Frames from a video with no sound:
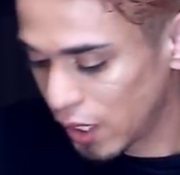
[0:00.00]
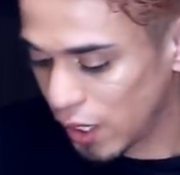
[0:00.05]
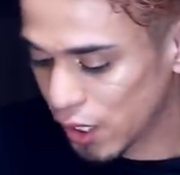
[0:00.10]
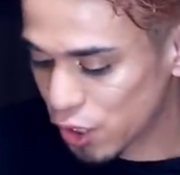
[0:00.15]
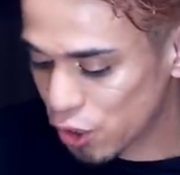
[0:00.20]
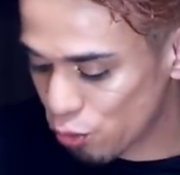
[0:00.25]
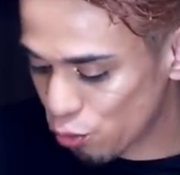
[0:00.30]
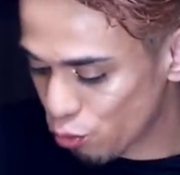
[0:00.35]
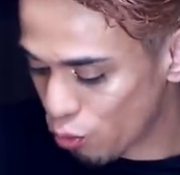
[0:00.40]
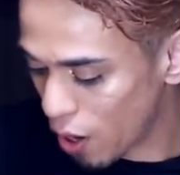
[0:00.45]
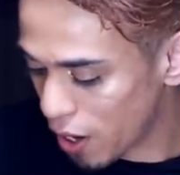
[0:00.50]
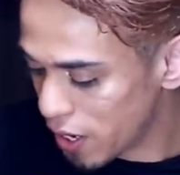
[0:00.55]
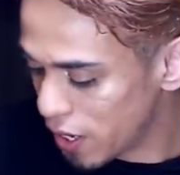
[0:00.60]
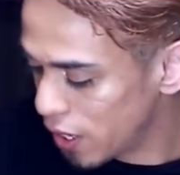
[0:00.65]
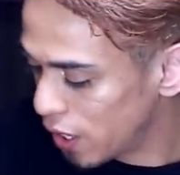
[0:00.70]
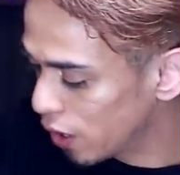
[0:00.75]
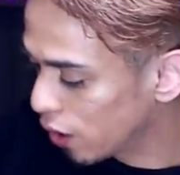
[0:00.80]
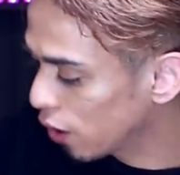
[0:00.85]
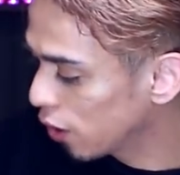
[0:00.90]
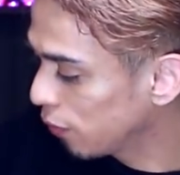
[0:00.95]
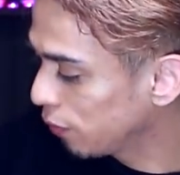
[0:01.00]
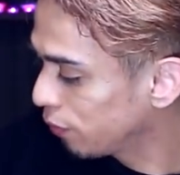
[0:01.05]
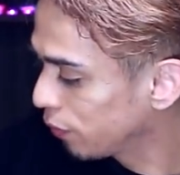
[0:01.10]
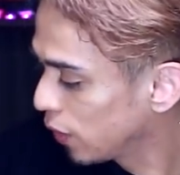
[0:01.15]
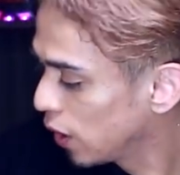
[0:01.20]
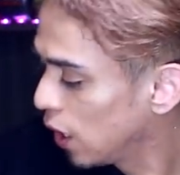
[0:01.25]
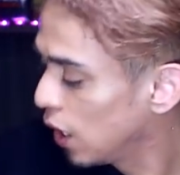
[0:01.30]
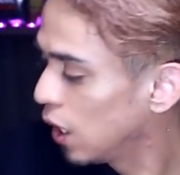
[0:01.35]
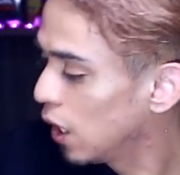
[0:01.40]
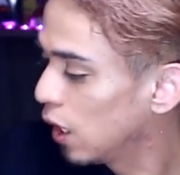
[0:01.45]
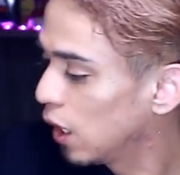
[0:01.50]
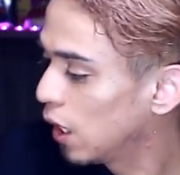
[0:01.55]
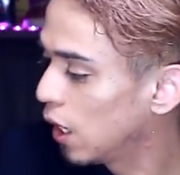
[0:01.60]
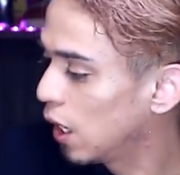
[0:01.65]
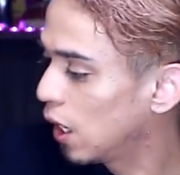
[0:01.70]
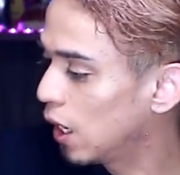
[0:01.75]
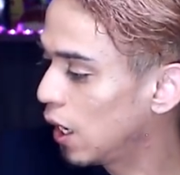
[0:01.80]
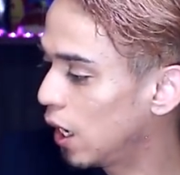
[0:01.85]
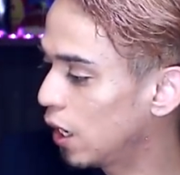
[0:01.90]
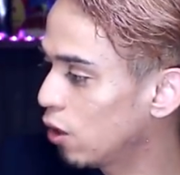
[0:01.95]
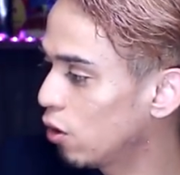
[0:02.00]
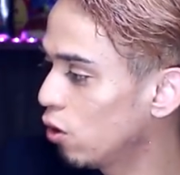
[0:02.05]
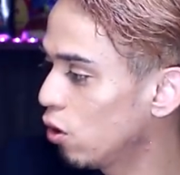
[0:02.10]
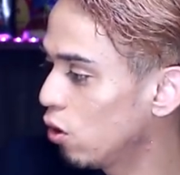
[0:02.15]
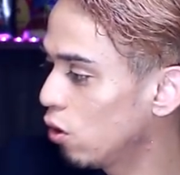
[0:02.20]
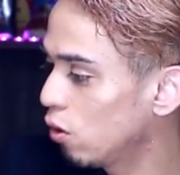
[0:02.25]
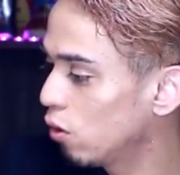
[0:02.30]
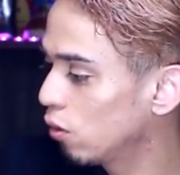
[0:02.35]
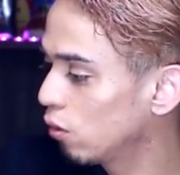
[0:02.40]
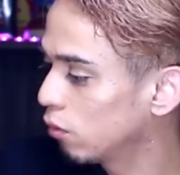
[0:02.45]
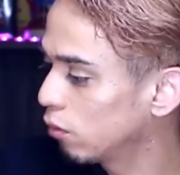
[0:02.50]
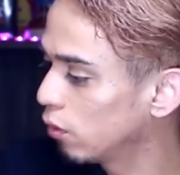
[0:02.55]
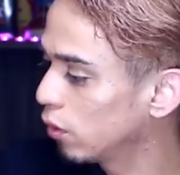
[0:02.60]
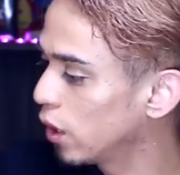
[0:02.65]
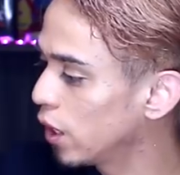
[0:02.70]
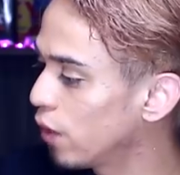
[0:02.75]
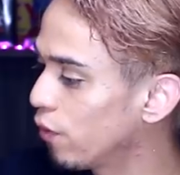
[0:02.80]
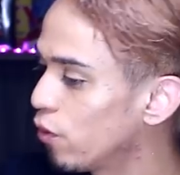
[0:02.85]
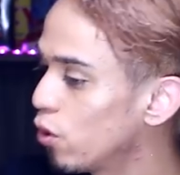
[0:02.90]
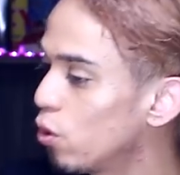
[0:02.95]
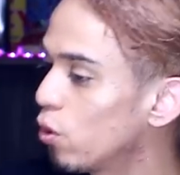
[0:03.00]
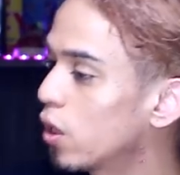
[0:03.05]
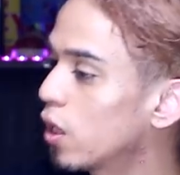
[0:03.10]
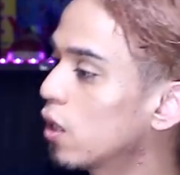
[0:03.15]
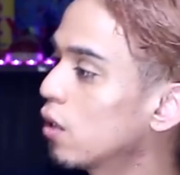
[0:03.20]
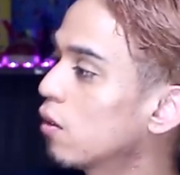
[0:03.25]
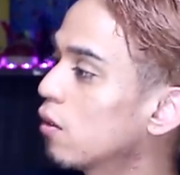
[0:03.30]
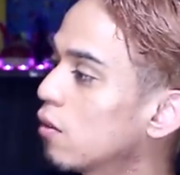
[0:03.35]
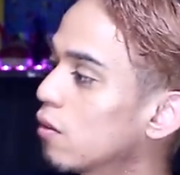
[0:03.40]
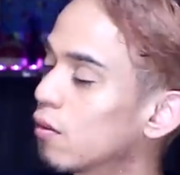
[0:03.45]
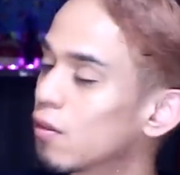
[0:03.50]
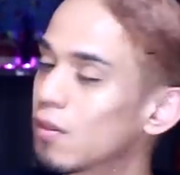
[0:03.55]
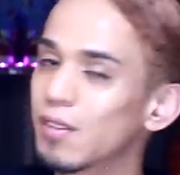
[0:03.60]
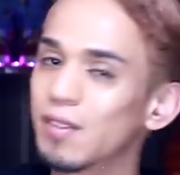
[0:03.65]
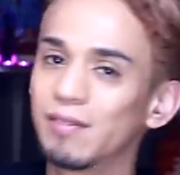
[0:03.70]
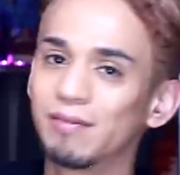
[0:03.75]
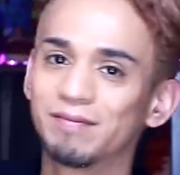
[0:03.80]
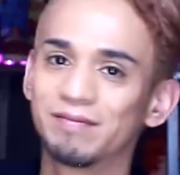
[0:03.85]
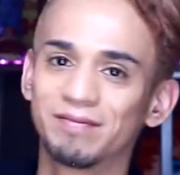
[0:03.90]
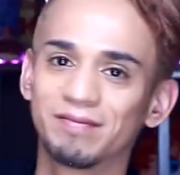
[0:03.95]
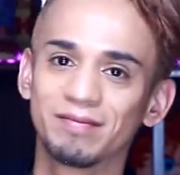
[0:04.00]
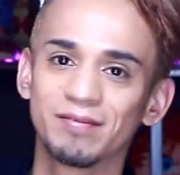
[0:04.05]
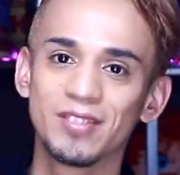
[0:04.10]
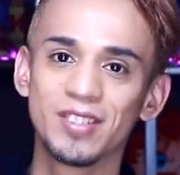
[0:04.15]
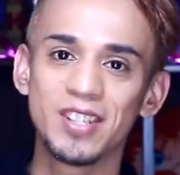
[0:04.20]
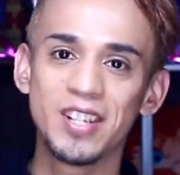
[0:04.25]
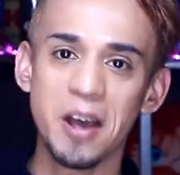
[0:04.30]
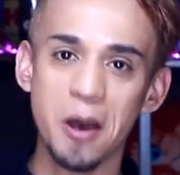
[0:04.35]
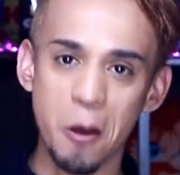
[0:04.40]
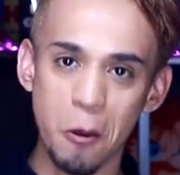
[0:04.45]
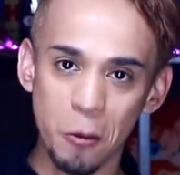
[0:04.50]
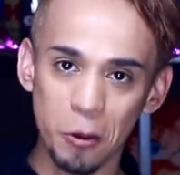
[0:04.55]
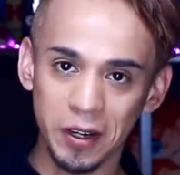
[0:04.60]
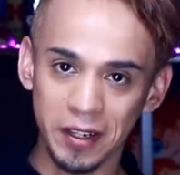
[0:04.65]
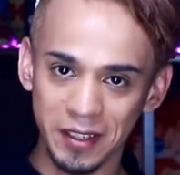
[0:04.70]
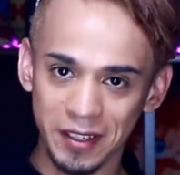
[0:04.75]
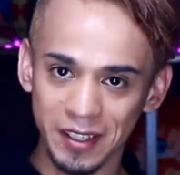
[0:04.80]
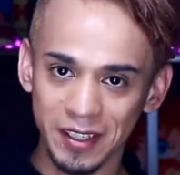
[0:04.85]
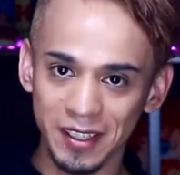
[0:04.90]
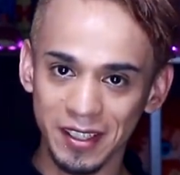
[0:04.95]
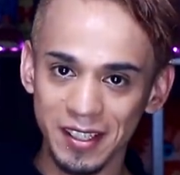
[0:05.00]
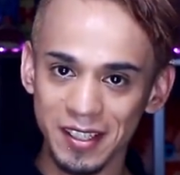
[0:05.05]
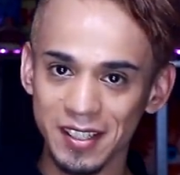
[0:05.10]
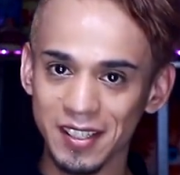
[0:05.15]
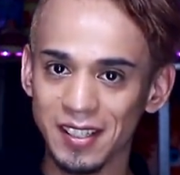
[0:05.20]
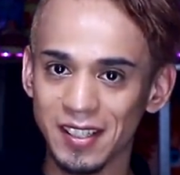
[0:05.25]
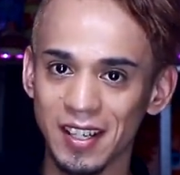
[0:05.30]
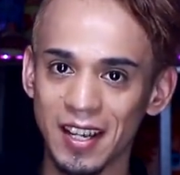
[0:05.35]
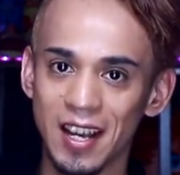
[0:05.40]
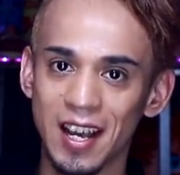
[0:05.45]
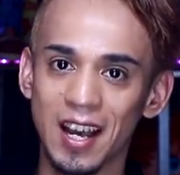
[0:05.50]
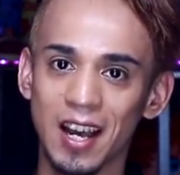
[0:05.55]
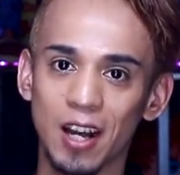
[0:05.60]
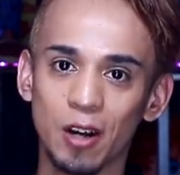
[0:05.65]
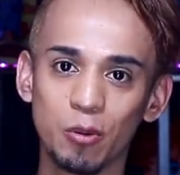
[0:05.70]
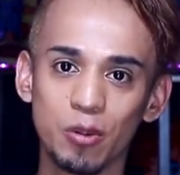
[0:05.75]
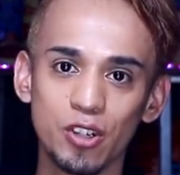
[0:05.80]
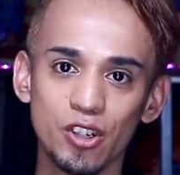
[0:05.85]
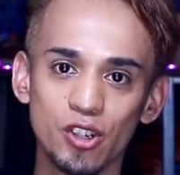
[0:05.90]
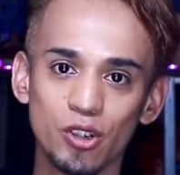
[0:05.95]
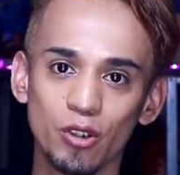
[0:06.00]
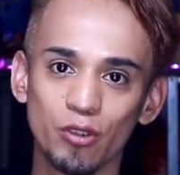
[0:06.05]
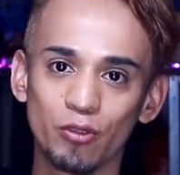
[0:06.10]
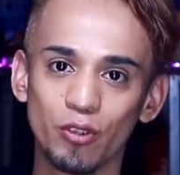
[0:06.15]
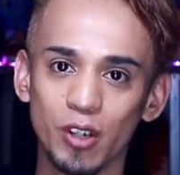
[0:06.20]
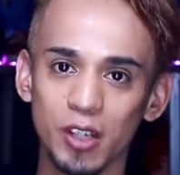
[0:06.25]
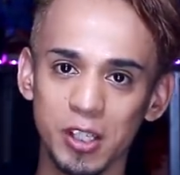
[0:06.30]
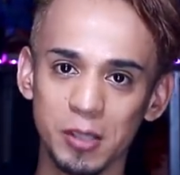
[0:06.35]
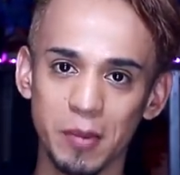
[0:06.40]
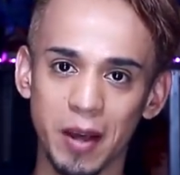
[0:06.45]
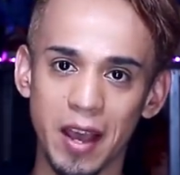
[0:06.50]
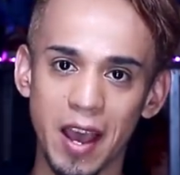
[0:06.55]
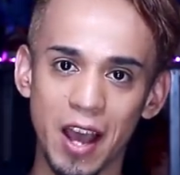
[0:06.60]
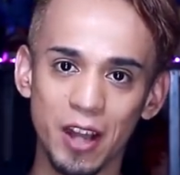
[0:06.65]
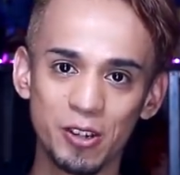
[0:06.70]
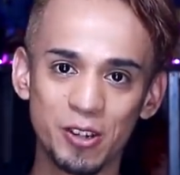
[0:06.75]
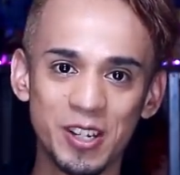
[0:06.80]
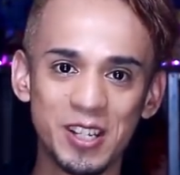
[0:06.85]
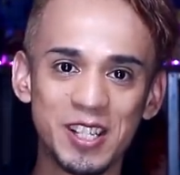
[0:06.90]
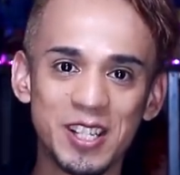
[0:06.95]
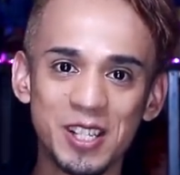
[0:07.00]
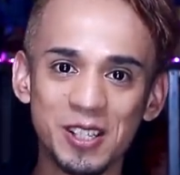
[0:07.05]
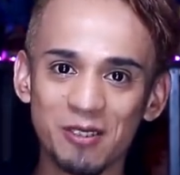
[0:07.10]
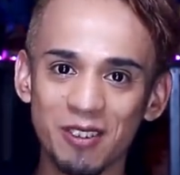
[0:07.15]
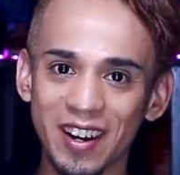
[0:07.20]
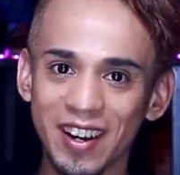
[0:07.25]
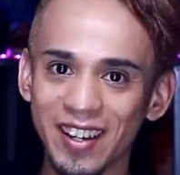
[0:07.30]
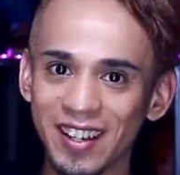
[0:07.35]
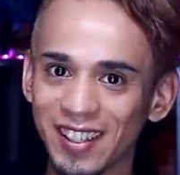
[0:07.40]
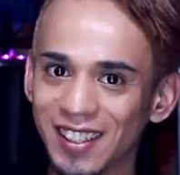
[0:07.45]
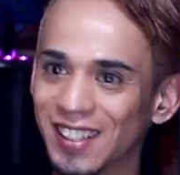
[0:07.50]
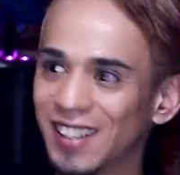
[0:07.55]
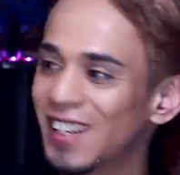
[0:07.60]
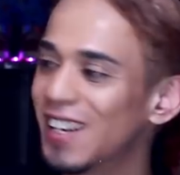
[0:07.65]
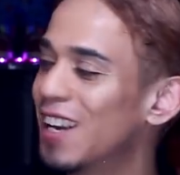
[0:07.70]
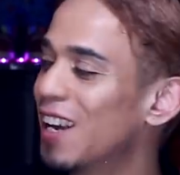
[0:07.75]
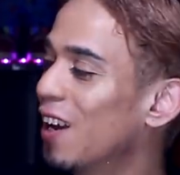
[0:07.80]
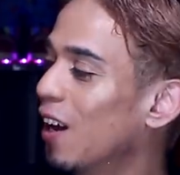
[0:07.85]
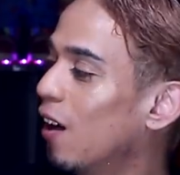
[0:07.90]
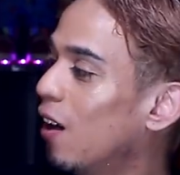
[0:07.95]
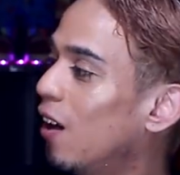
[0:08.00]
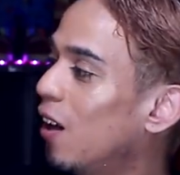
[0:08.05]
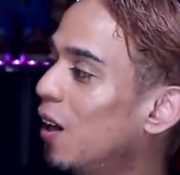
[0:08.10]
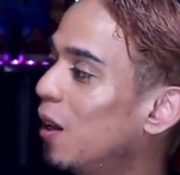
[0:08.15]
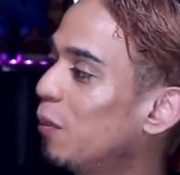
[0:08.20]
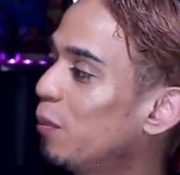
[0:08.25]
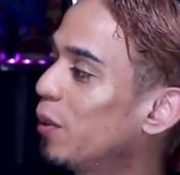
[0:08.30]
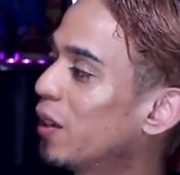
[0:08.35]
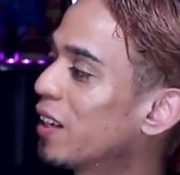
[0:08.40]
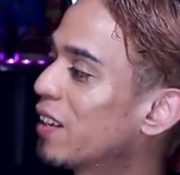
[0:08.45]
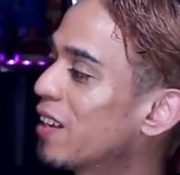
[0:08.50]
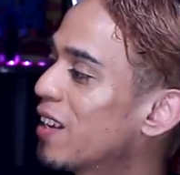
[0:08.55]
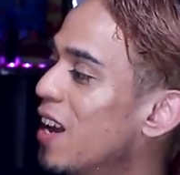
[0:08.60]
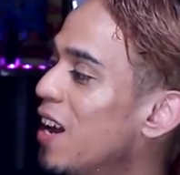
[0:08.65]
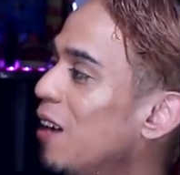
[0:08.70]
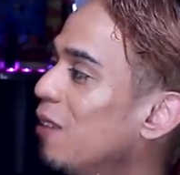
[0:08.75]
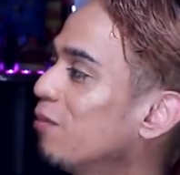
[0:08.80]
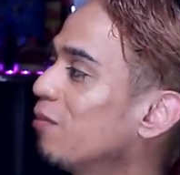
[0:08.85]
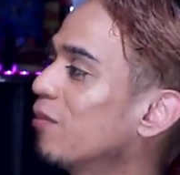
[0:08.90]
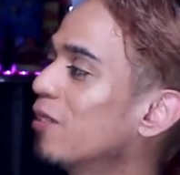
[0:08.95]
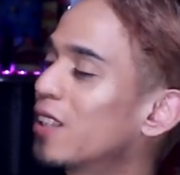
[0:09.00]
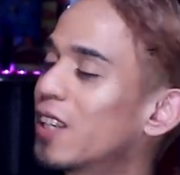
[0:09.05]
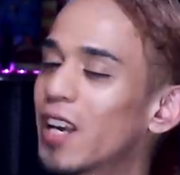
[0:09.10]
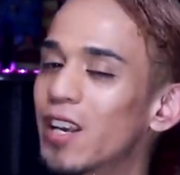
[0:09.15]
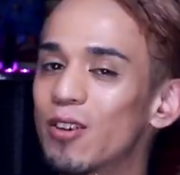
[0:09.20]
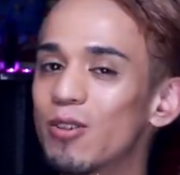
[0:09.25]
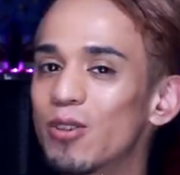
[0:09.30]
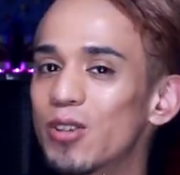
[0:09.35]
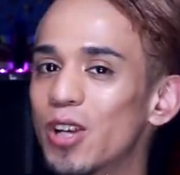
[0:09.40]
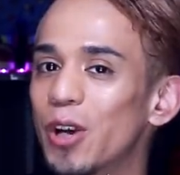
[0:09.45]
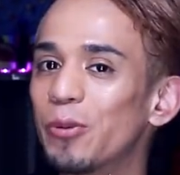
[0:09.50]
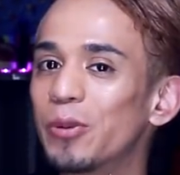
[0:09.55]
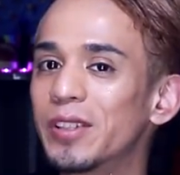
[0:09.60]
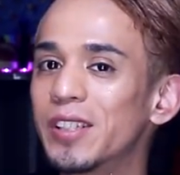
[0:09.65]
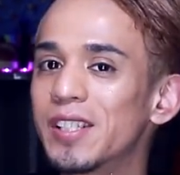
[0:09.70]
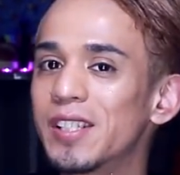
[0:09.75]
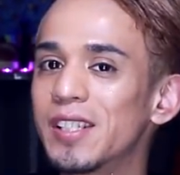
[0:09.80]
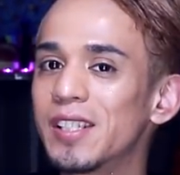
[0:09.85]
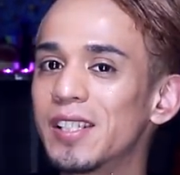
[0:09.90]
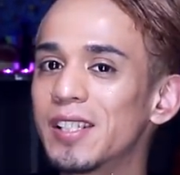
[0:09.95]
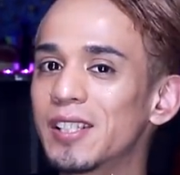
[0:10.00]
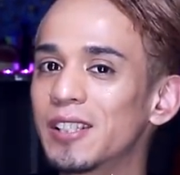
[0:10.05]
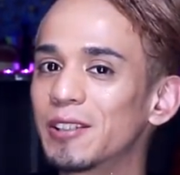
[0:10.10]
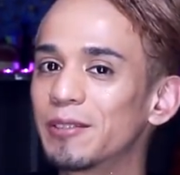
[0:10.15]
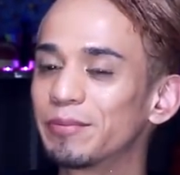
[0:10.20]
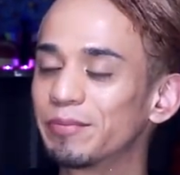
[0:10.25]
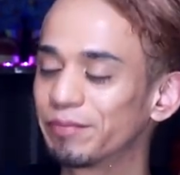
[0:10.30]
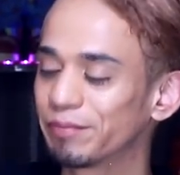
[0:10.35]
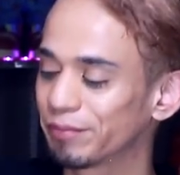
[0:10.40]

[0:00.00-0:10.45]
It's right here. I don't know if you can tell what it is. I don't want to show the phone because my address is right here. Uh, but yeah, can you tell what this is?